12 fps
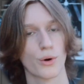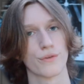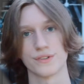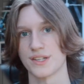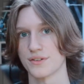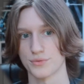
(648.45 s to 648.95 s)
or
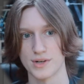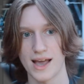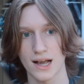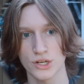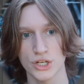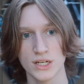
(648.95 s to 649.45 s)
if it says
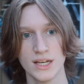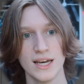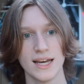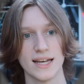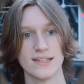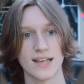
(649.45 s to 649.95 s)
reaction,
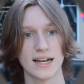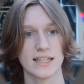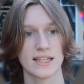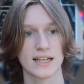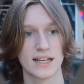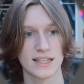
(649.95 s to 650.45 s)
it's
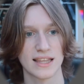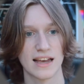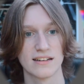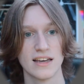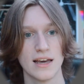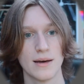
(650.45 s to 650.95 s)
anything like that.